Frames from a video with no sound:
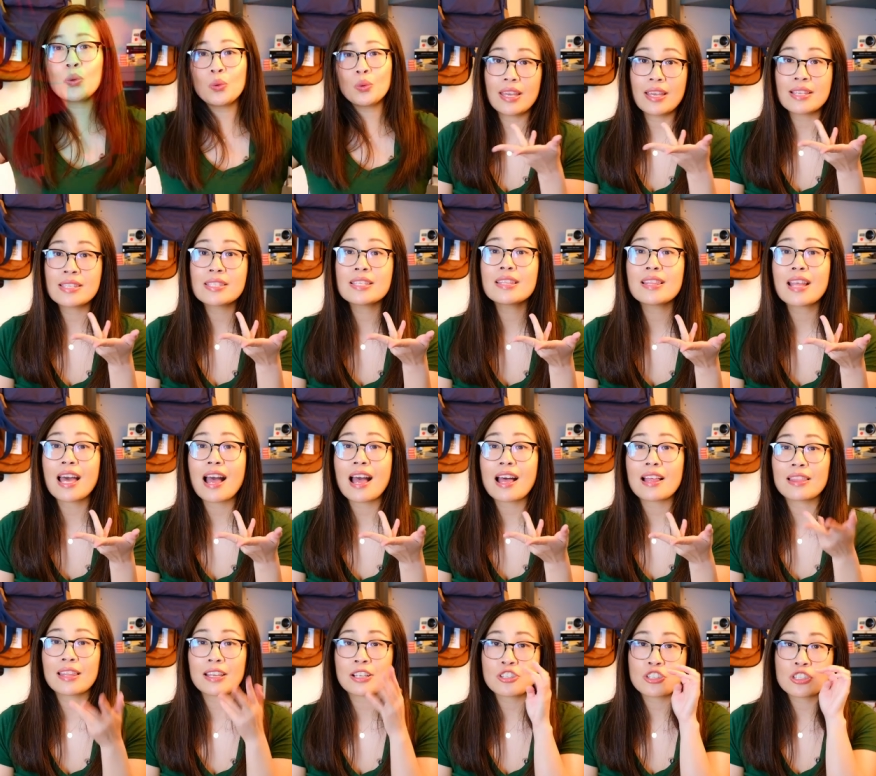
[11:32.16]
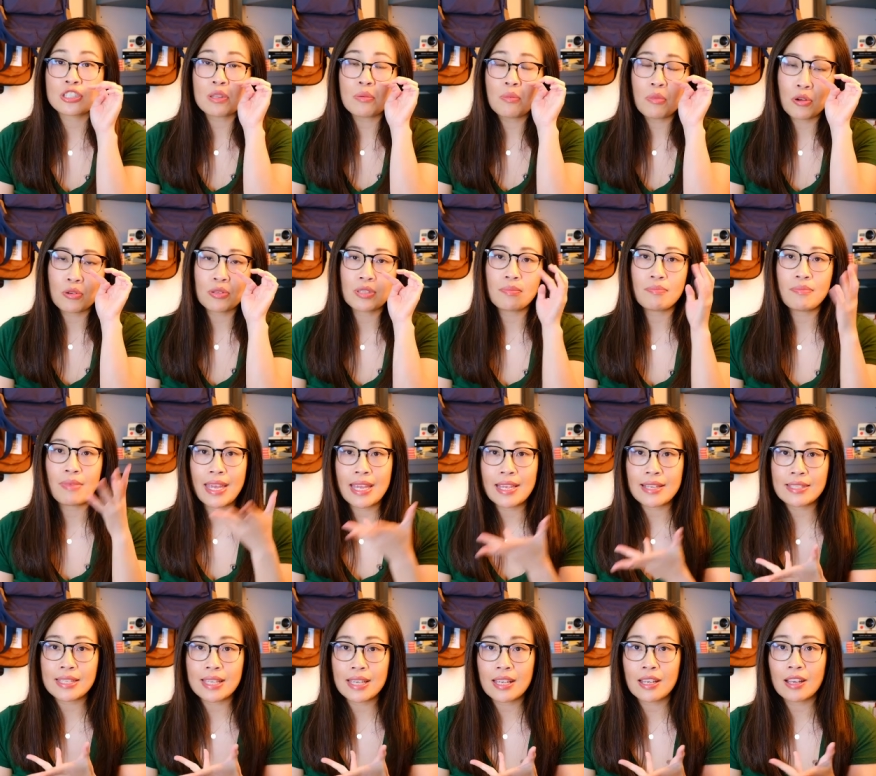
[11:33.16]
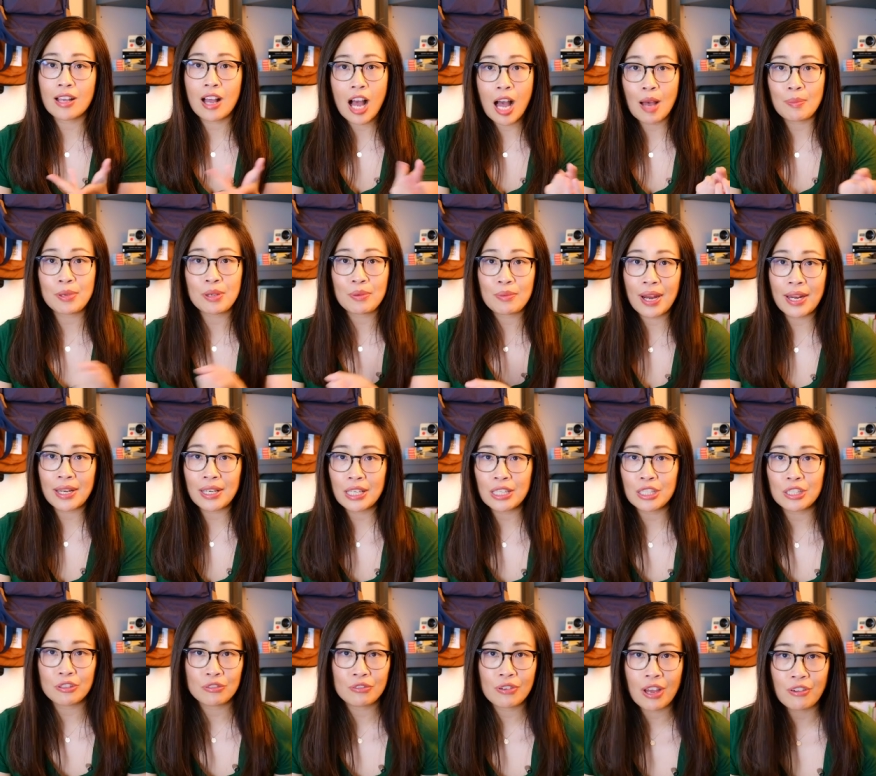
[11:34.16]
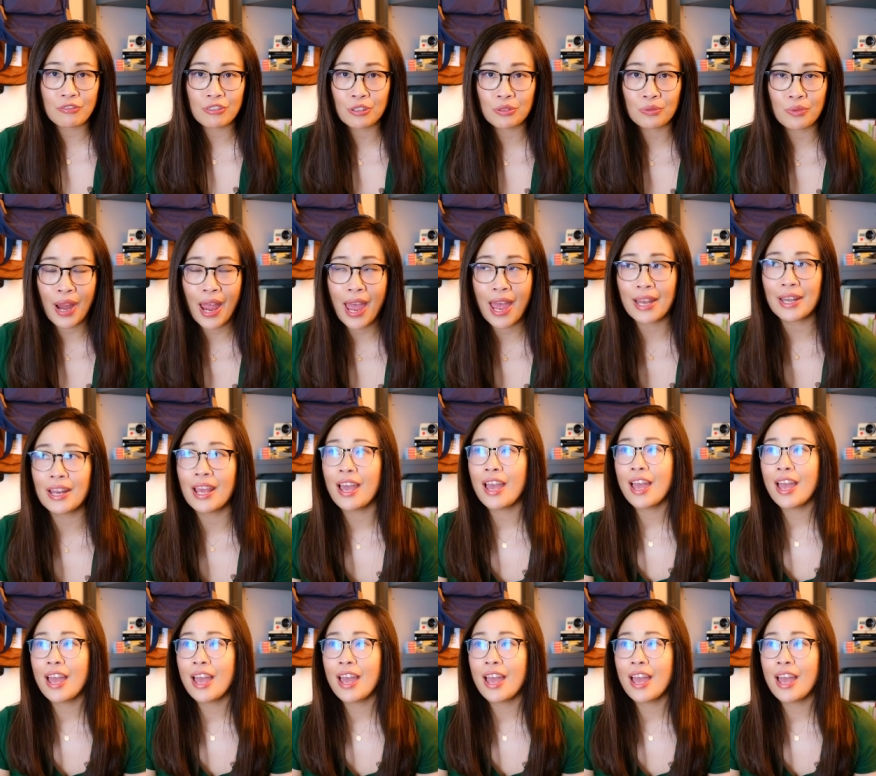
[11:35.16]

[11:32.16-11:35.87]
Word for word: Isn't that like just the most amazing copywriting you have you've ever read.